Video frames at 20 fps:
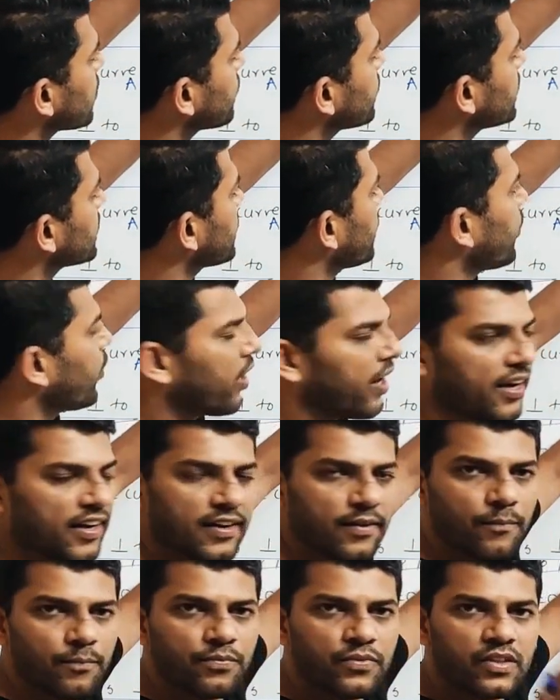of this
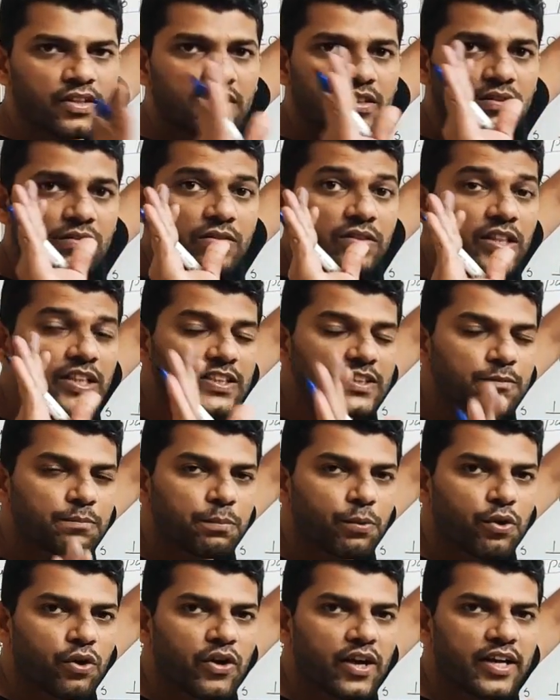point. This
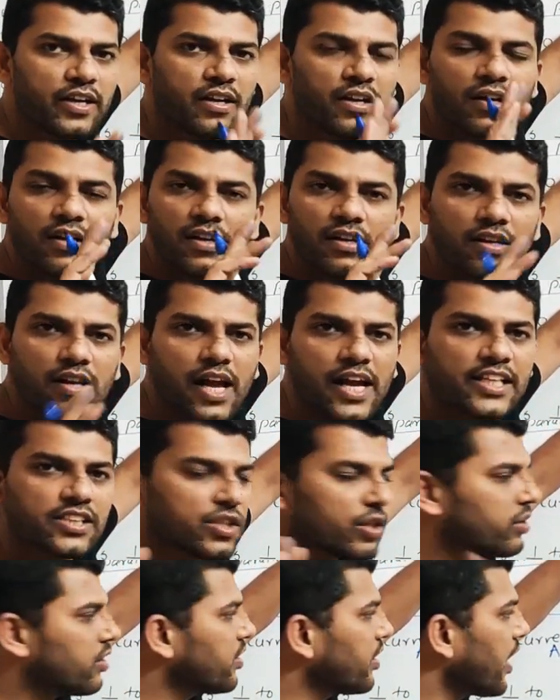point lies
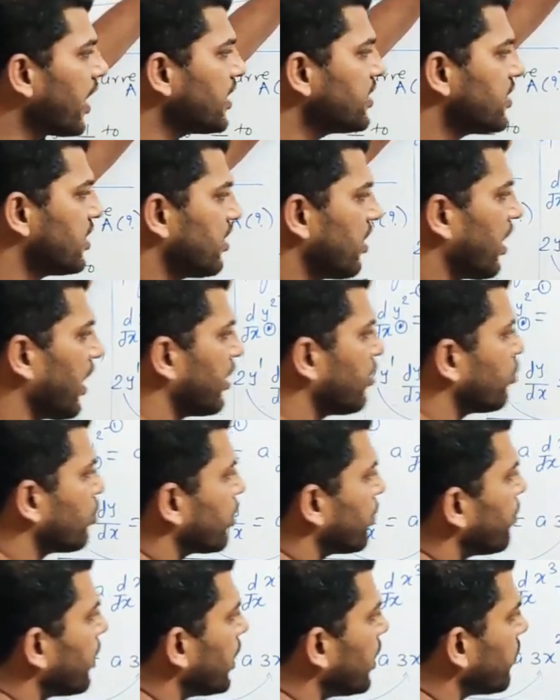on the tangent. I took
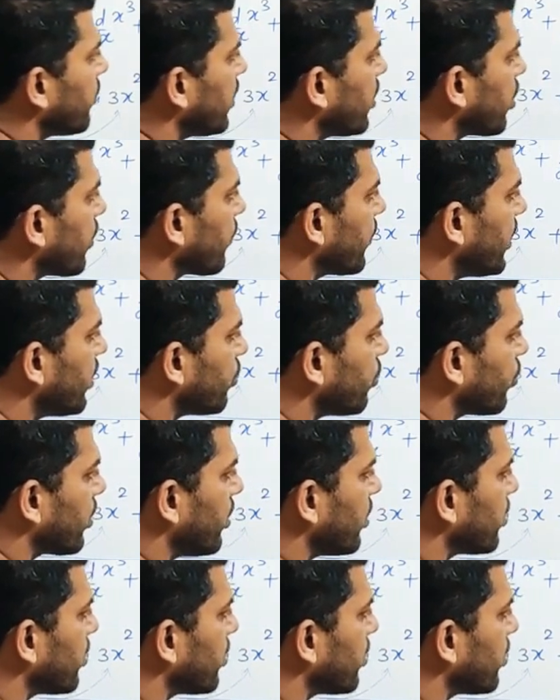a benefit of it over